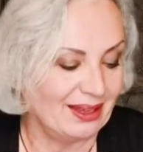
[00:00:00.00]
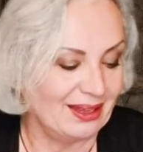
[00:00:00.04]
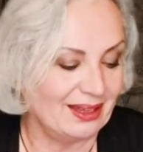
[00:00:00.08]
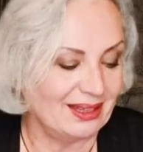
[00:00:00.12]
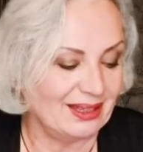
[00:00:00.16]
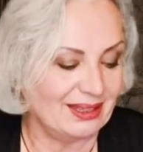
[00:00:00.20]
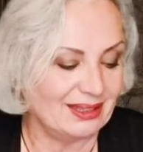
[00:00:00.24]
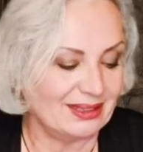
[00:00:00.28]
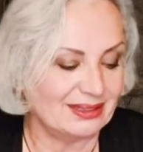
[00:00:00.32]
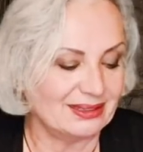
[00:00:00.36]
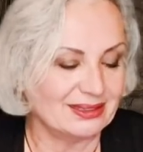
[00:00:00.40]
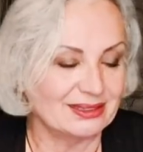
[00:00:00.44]

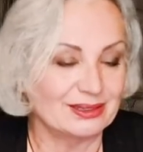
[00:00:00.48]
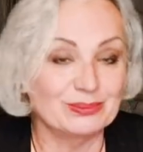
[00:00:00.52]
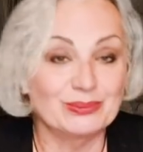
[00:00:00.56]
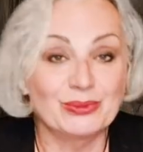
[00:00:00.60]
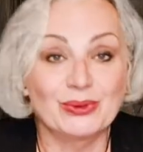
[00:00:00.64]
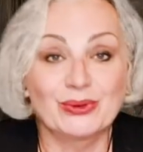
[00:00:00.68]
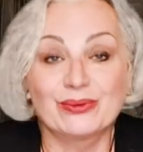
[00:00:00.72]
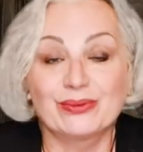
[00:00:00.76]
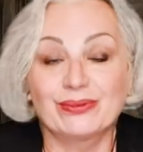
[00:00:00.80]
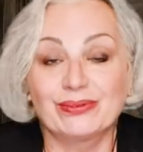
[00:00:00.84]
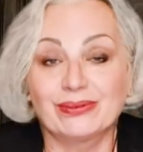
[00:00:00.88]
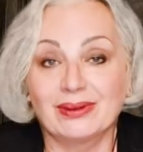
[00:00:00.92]
It's
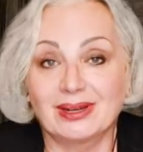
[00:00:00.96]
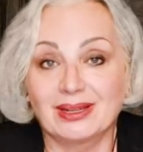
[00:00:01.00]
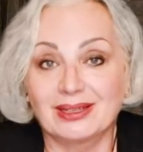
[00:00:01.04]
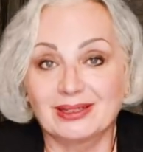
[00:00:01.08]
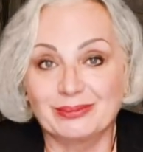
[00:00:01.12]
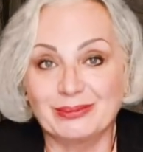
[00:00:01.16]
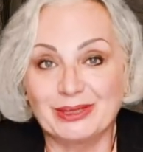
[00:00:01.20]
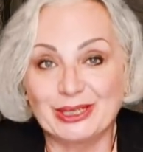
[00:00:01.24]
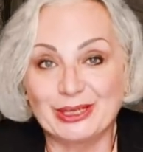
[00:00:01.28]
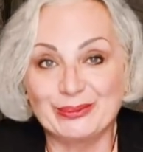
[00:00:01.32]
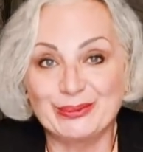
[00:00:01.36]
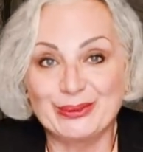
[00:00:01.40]
more fun
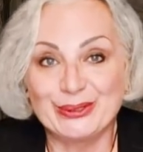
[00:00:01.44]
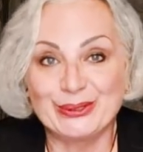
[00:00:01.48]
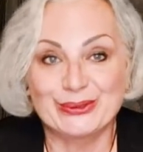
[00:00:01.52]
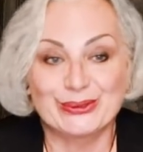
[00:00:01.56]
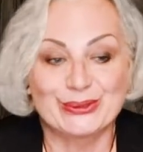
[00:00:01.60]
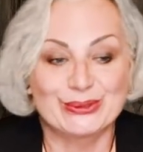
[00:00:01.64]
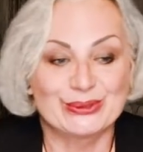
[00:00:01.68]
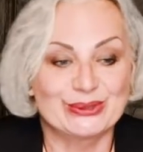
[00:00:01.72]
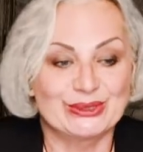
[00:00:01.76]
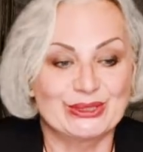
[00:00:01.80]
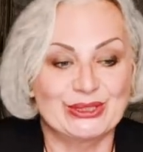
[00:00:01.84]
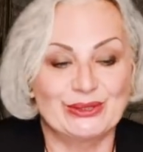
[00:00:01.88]
maybe
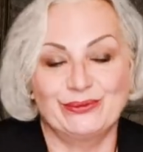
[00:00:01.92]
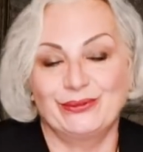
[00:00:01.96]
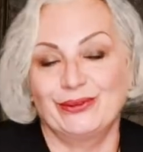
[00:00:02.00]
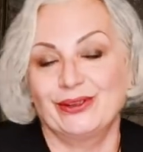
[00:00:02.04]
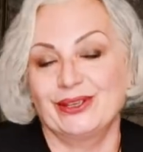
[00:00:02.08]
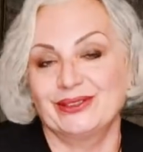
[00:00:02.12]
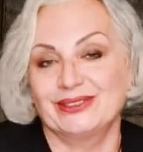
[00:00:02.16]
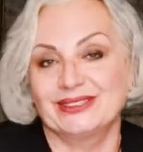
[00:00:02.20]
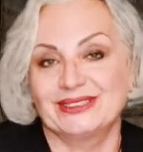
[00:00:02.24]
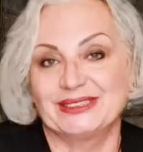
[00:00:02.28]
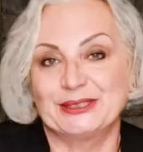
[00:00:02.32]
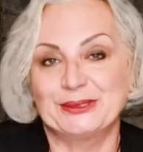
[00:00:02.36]
also if
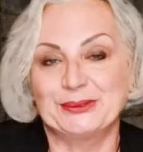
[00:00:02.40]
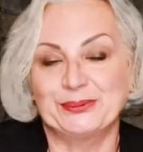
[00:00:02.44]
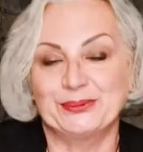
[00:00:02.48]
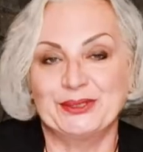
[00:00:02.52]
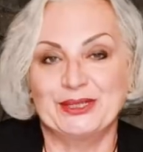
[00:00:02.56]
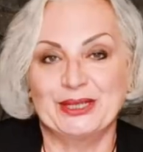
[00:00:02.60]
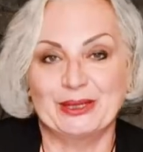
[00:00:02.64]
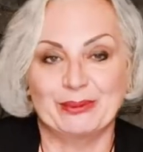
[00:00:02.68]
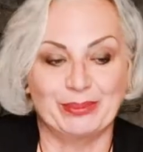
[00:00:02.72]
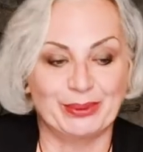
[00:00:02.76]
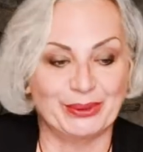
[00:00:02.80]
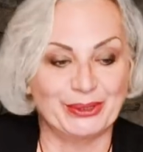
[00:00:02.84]
you sit with
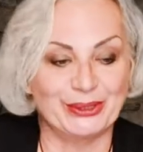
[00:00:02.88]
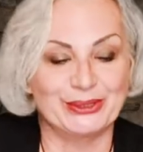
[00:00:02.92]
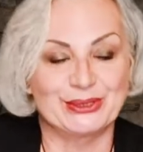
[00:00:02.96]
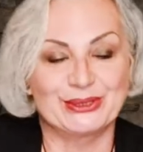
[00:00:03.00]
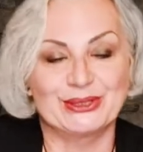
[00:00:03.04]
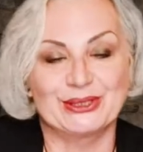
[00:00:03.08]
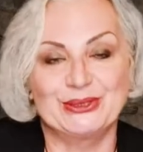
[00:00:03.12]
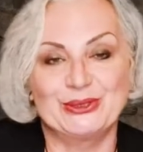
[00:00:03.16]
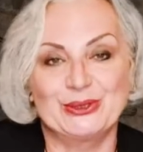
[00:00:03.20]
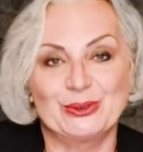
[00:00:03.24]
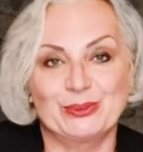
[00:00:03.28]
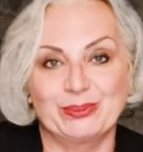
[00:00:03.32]
a
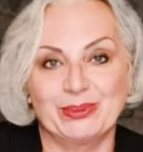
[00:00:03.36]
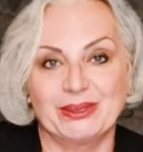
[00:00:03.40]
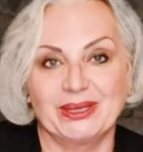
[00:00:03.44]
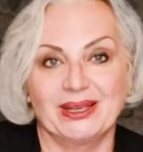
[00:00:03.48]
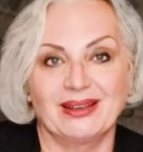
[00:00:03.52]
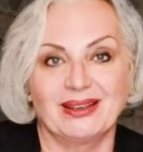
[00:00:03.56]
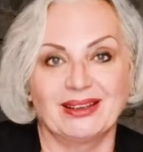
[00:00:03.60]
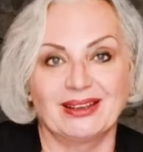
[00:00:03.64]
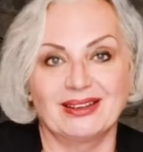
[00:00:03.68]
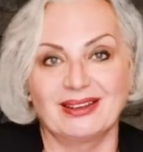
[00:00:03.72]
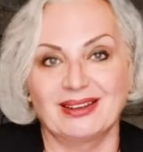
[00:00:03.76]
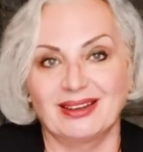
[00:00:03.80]
person, you pick
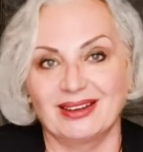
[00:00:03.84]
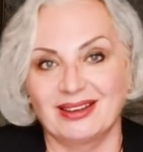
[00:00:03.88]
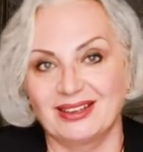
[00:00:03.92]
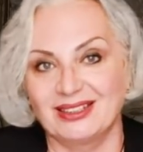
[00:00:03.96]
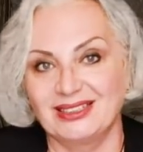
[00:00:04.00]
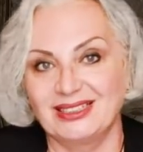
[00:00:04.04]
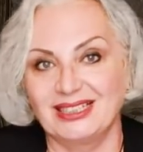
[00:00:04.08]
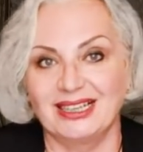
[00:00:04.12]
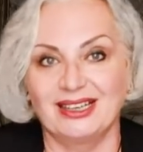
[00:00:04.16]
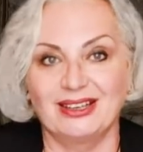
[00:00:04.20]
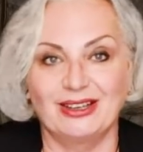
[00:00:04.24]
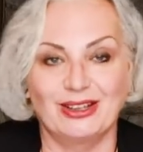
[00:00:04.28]
a
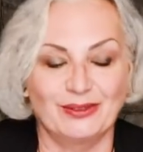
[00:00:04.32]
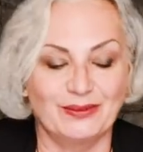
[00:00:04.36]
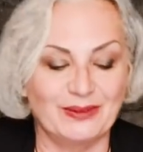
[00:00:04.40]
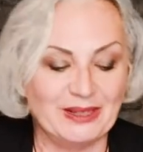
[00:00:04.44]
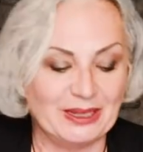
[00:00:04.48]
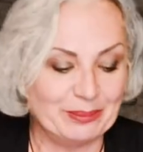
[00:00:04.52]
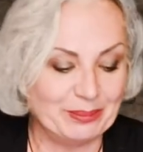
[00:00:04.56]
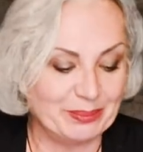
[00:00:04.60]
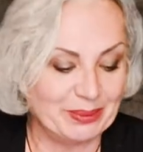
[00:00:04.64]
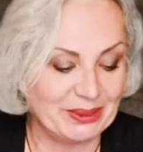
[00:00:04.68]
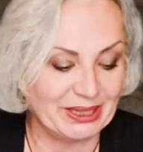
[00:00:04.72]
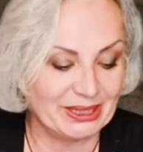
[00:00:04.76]
card, a lovely
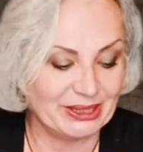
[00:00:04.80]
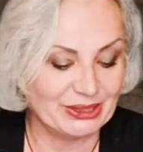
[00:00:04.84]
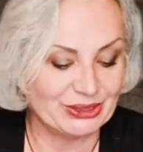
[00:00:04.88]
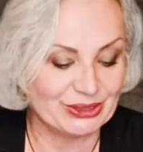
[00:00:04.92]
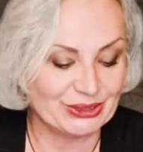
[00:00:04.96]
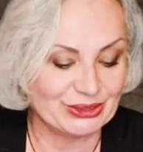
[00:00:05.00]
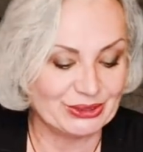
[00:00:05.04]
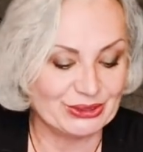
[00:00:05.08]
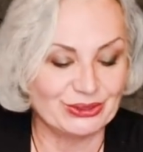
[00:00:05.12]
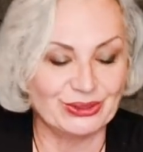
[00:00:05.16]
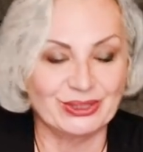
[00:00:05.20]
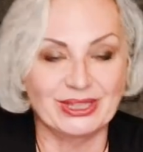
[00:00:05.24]

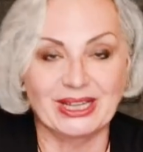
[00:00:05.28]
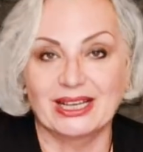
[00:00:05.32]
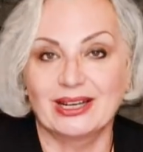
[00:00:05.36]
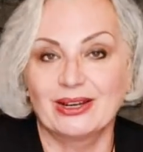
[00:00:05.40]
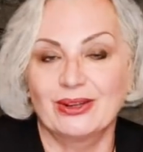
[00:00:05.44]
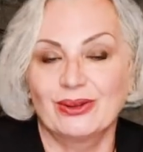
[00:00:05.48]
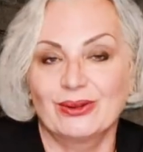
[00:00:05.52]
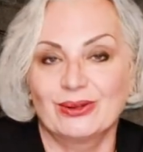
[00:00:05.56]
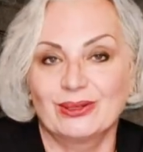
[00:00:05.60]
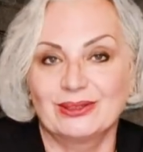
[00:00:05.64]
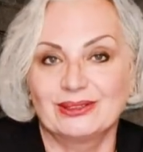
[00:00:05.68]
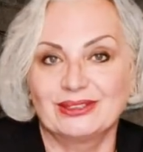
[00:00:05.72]
pictures, you can
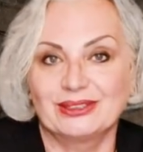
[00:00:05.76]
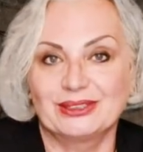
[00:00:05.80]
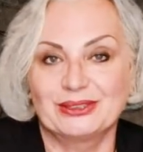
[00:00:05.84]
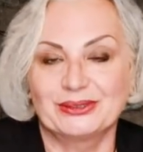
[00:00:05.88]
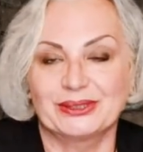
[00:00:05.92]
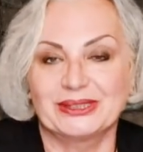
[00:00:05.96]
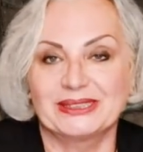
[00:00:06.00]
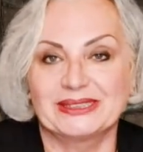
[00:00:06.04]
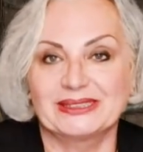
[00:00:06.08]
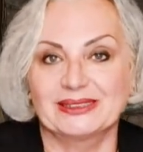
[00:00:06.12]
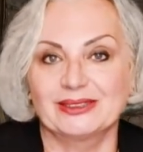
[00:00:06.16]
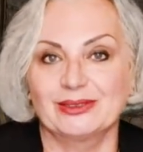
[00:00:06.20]
hold a
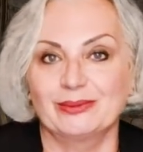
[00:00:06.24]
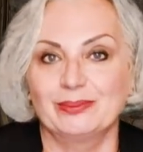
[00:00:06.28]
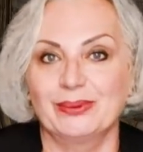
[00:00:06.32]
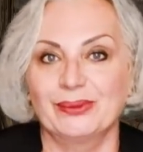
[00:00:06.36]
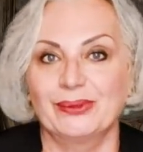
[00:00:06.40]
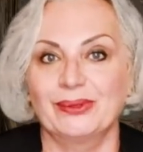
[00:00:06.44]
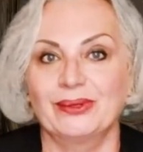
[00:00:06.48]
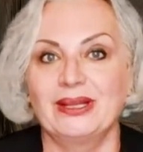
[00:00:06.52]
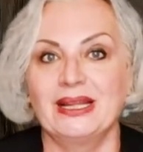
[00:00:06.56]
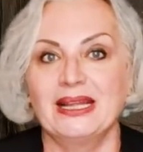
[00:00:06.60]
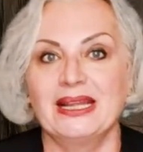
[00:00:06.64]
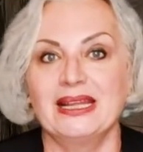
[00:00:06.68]
crystal
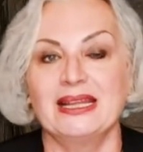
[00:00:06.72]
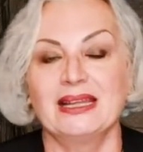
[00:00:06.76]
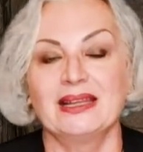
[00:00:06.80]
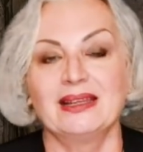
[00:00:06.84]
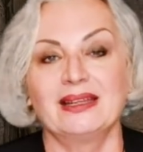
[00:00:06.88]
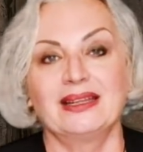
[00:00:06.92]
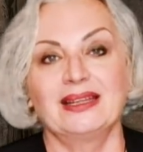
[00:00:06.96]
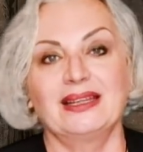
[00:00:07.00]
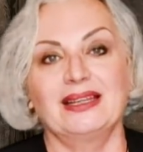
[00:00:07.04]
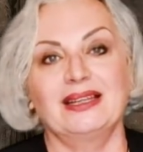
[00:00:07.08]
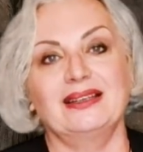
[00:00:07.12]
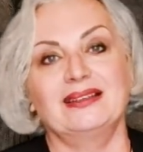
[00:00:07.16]
ball.
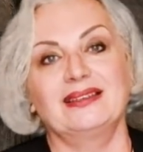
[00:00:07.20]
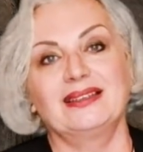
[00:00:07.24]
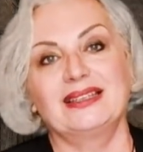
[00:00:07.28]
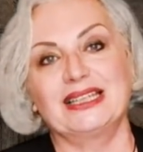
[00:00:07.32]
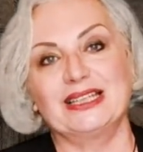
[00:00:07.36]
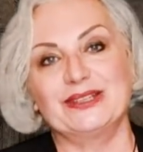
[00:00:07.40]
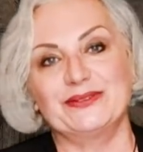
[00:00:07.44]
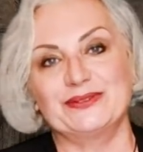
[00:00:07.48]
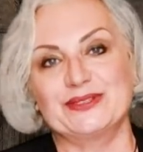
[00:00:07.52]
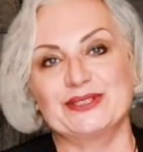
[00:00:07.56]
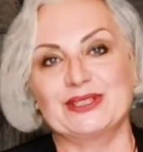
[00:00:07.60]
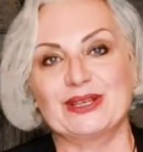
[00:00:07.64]
It
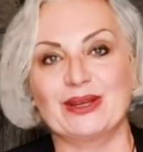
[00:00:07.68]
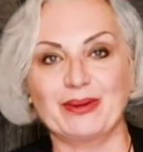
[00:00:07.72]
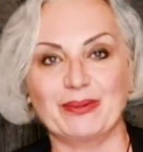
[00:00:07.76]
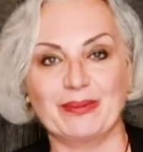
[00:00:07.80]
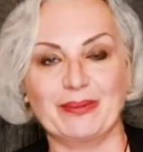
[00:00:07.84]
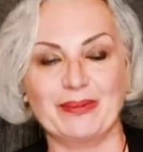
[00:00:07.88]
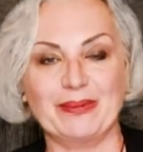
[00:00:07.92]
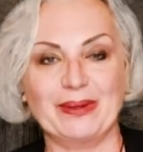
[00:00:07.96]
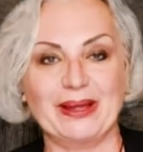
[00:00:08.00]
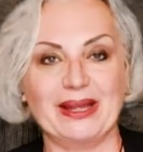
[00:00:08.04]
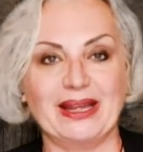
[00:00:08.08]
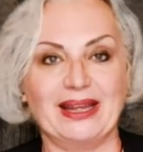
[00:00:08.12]
gives up
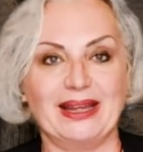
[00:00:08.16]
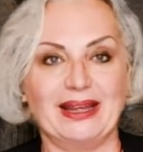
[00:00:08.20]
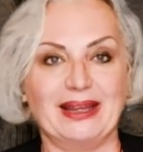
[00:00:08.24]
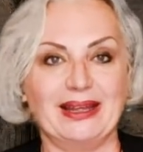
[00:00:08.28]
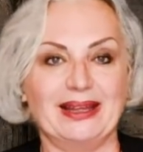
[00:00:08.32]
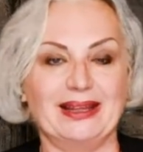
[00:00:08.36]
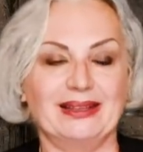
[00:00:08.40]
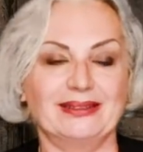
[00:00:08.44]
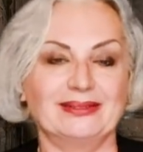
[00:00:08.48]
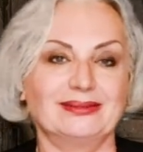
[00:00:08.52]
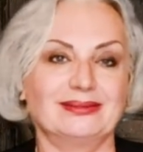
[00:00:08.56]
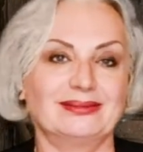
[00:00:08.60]

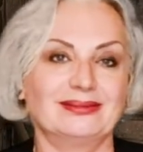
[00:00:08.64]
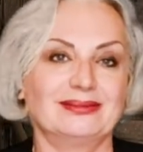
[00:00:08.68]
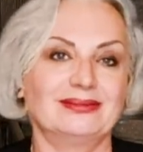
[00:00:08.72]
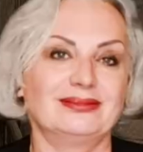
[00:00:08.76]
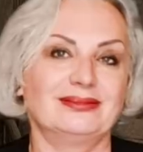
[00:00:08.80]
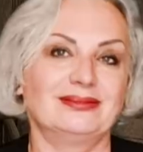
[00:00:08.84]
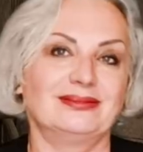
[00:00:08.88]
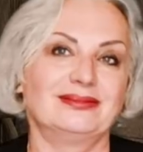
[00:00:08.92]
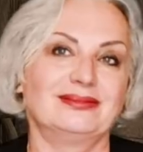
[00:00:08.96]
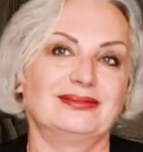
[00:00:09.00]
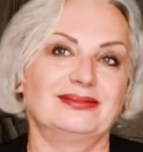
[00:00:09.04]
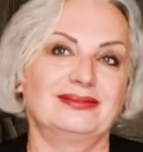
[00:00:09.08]
a
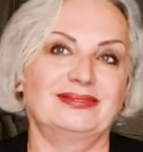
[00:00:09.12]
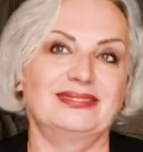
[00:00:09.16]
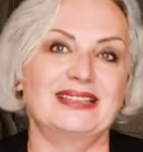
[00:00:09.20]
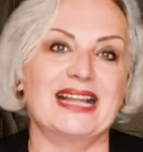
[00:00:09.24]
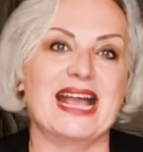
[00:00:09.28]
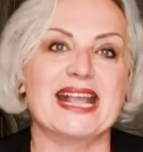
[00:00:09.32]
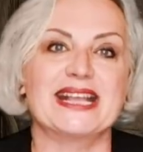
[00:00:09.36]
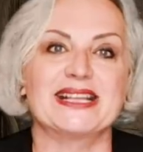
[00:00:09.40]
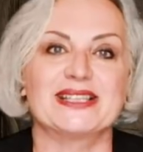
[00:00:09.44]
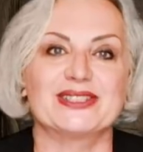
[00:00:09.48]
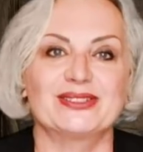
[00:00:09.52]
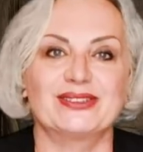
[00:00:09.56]

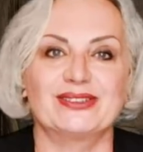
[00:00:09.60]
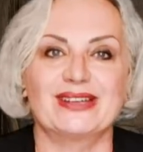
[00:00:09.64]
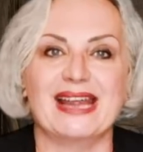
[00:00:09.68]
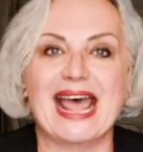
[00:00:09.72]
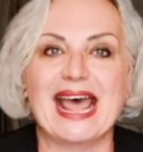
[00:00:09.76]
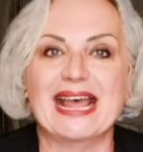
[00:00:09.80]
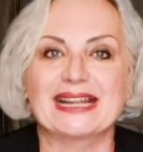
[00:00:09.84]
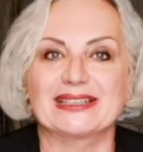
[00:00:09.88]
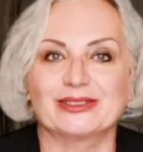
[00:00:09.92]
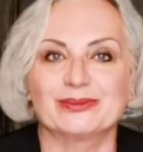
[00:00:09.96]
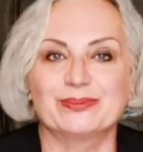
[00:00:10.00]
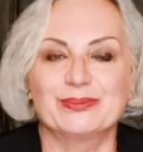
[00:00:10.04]
nicer
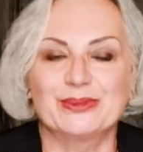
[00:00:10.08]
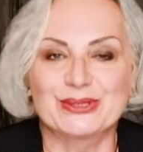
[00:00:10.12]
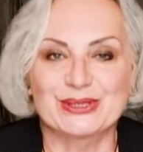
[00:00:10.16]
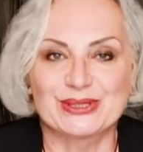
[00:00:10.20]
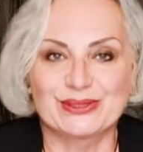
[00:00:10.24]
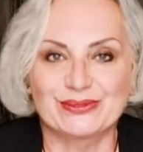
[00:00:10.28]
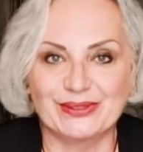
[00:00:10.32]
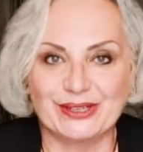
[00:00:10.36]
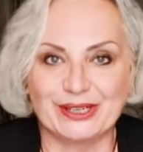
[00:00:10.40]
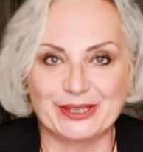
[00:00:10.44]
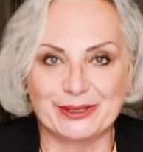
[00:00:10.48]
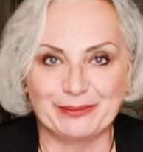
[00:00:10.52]

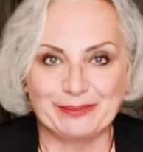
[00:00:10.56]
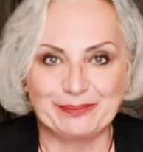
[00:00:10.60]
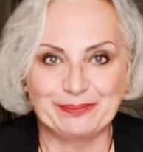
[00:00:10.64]
atmosphere.